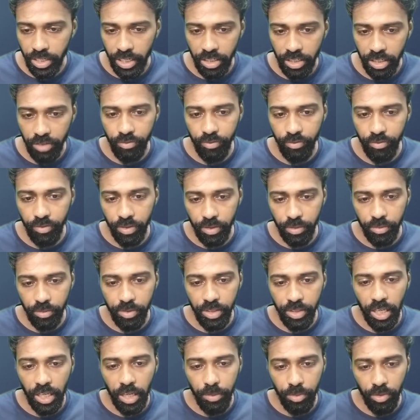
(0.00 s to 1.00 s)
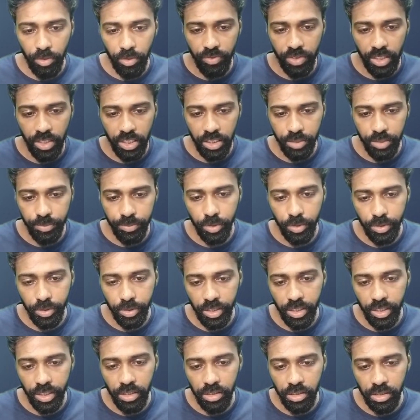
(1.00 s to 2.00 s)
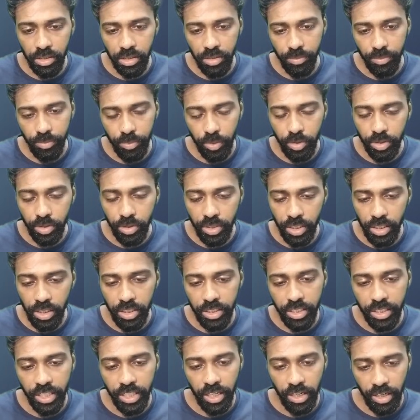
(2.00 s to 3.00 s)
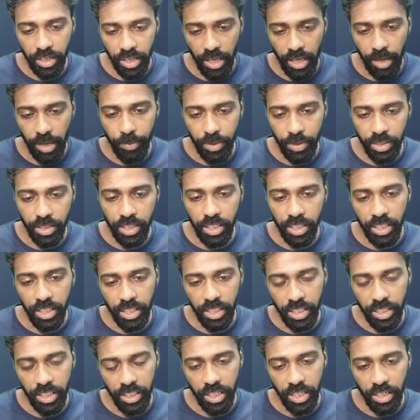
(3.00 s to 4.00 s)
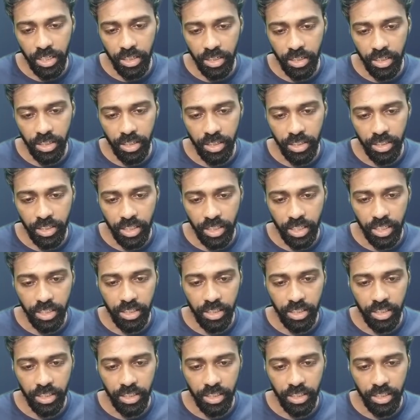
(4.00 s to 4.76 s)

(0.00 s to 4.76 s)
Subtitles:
If with the help of these portal it can happen clearly, and it can